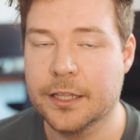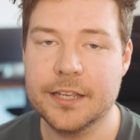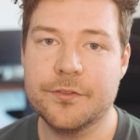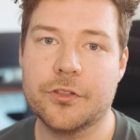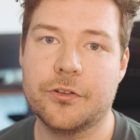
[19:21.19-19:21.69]

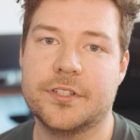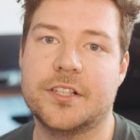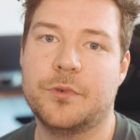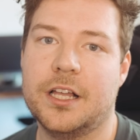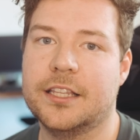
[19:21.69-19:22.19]
Leave your thoughts
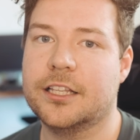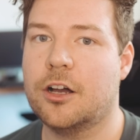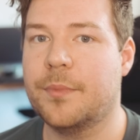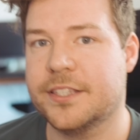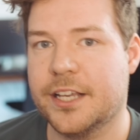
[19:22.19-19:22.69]
as well in the
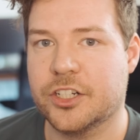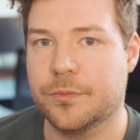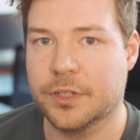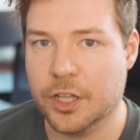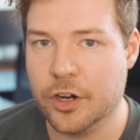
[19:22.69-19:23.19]
comment
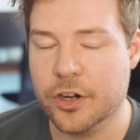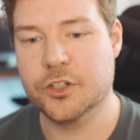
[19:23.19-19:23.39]
section below.